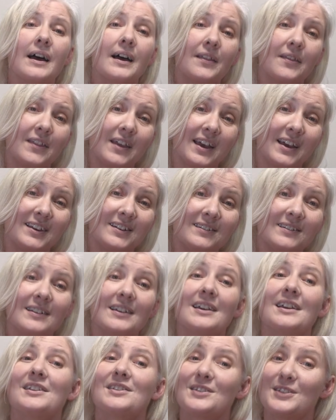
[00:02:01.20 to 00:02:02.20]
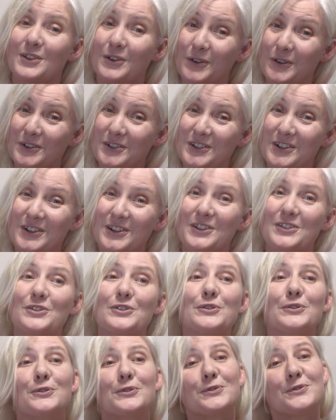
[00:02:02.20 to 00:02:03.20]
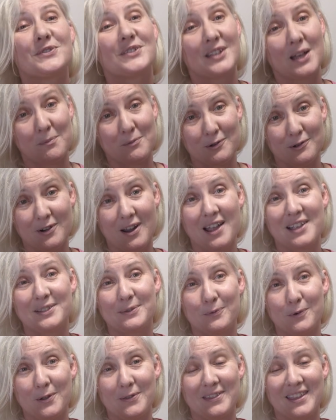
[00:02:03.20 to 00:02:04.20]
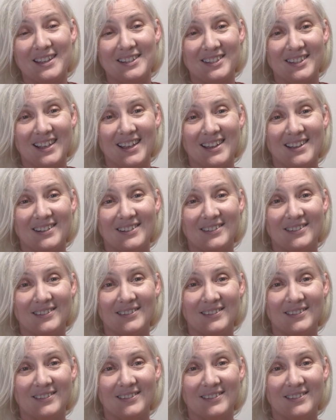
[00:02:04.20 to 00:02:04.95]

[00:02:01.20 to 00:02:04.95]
Then it's your turn to summarize what they said.